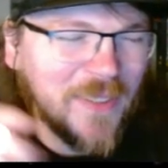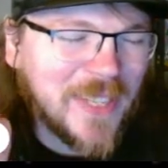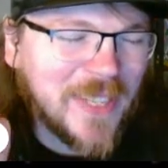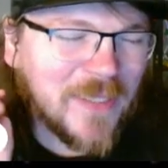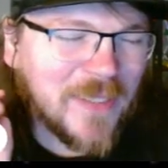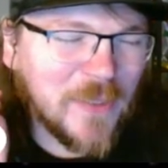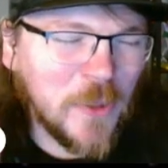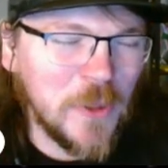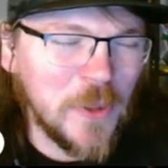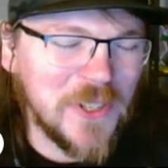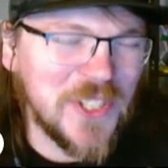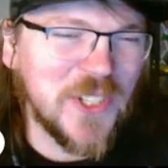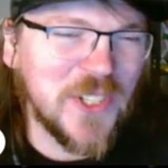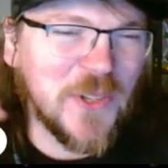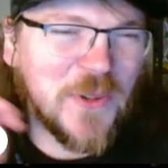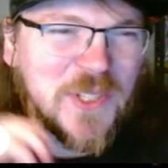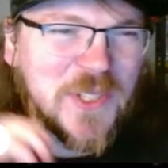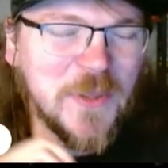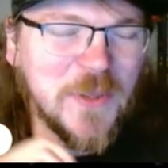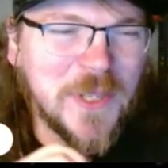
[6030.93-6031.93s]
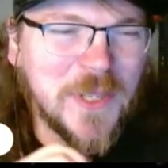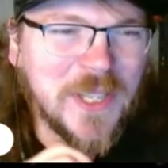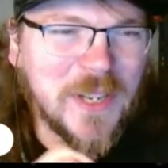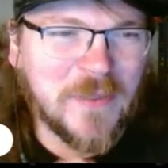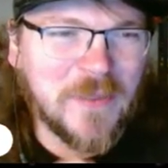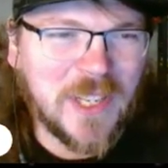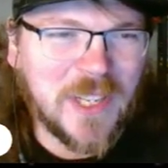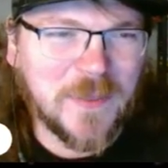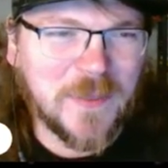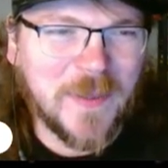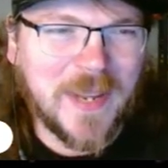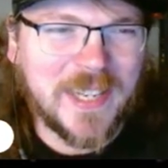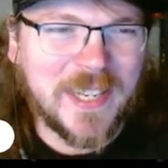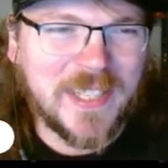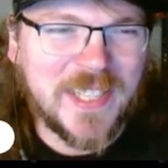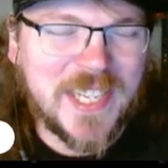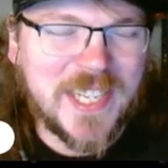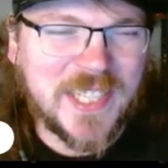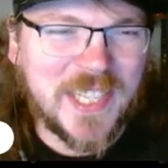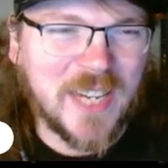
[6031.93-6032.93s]
I'm like, of course Stu's the one that falls behind
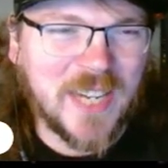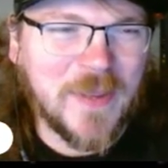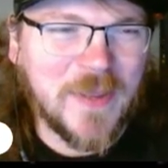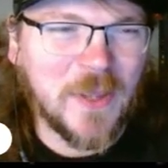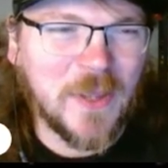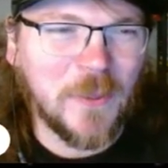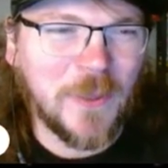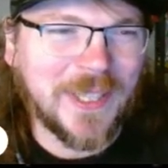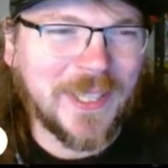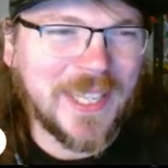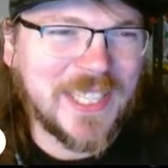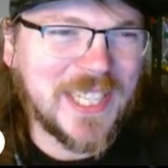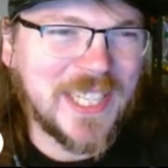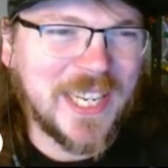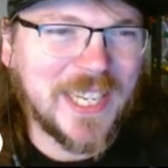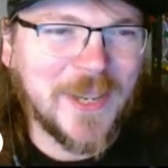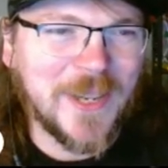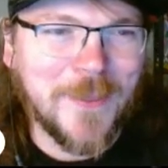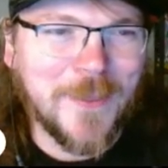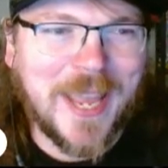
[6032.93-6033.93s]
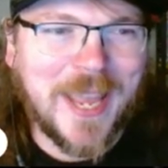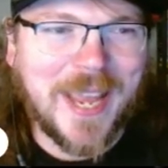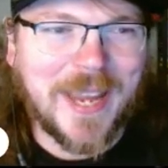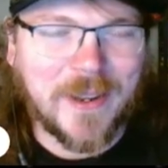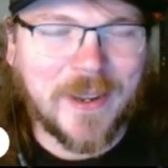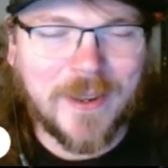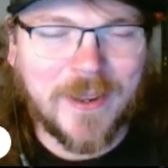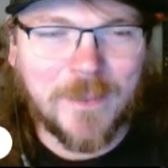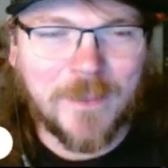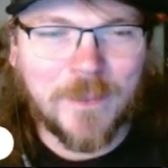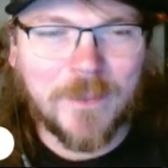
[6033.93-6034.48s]
because he's got to be the one that's got to go back.